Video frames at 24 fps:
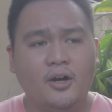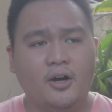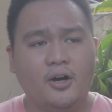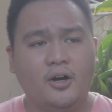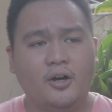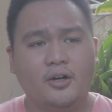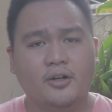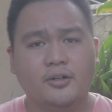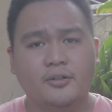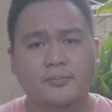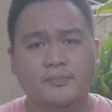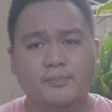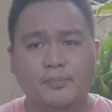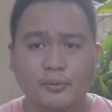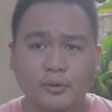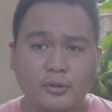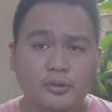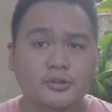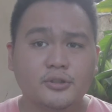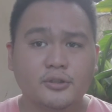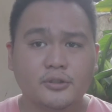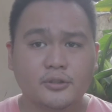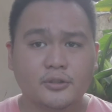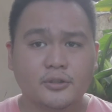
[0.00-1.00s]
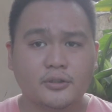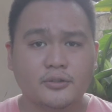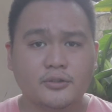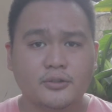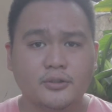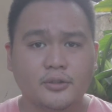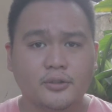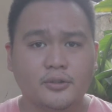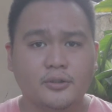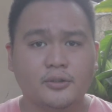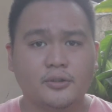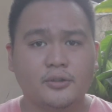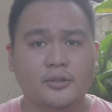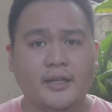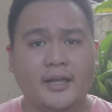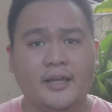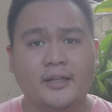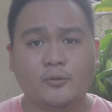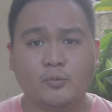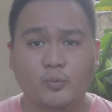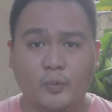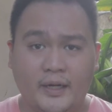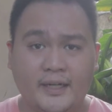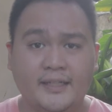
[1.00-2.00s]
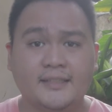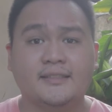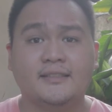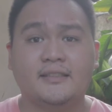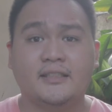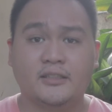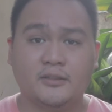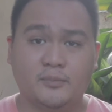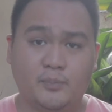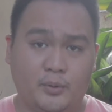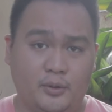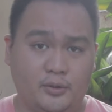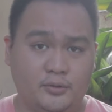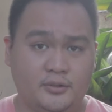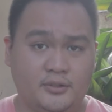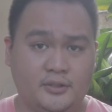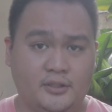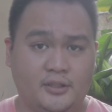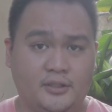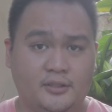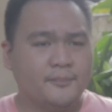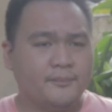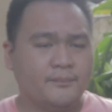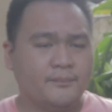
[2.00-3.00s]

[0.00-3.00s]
on pollution control and waste disposal.